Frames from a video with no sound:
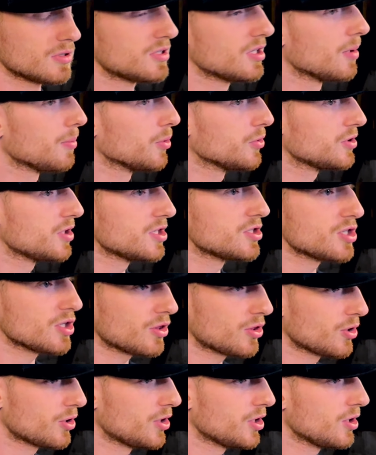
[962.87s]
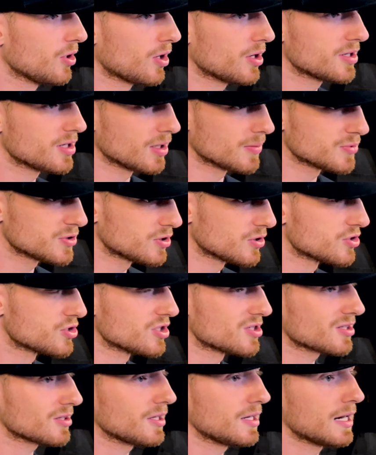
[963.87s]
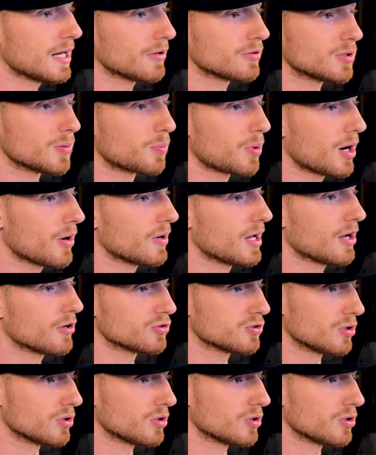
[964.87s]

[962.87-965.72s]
double digit 30 yard dumpsters just cleaning out the brown house